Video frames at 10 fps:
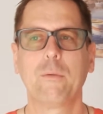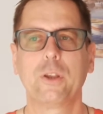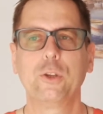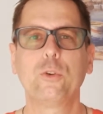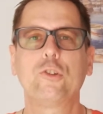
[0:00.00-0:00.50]

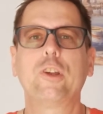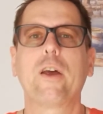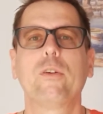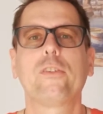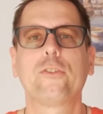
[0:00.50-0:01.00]
When you
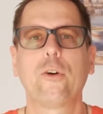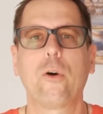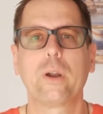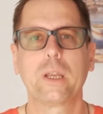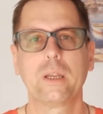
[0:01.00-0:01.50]
share a
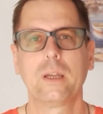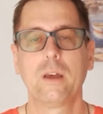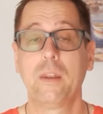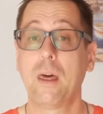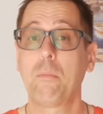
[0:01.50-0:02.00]
story,
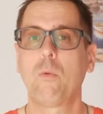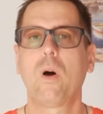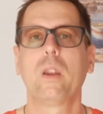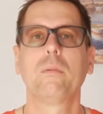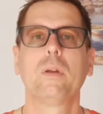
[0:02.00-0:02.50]
number
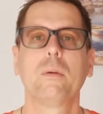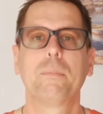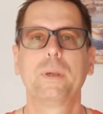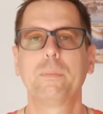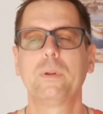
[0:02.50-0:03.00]
one,
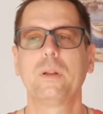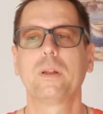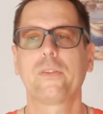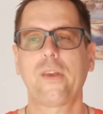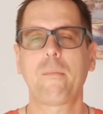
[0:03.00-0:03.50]
people
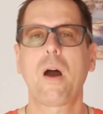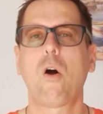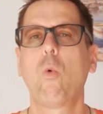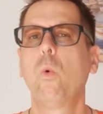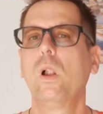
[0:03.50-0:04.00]

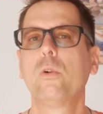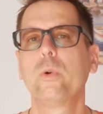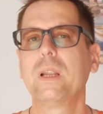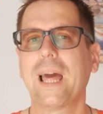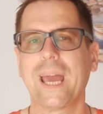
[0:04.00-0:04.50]
somehow will
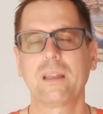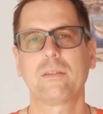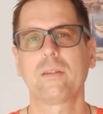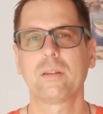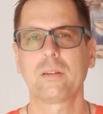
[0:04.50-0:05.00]

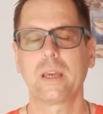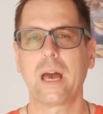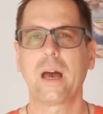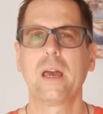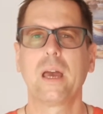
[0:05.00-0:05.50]
relate,
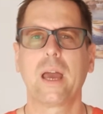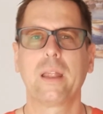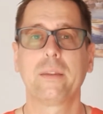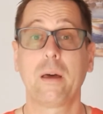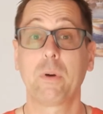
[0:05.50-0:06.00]
yeah,
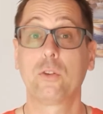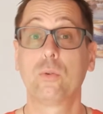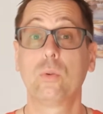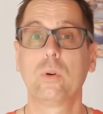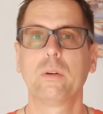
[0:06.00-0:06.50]
and number
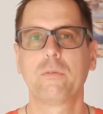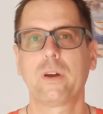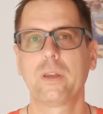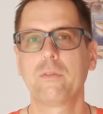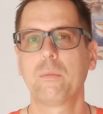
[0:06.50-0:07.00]
two,
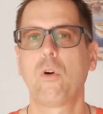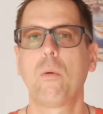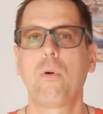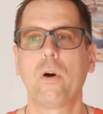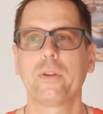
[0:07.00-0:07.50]
even more
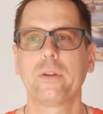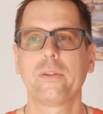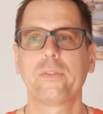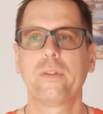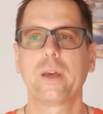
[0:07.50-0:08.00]
important,
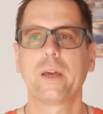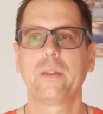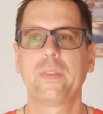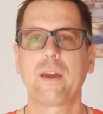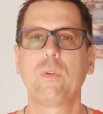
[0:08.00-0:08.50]
is
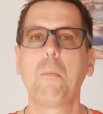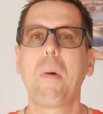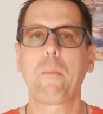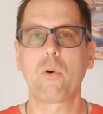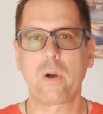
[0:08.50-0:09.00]
they will
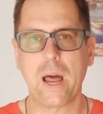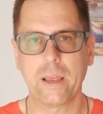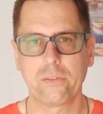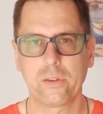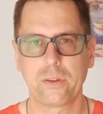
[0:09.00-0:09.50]

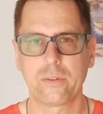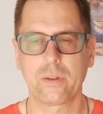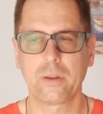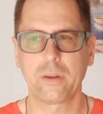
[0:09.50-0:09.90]
memorize it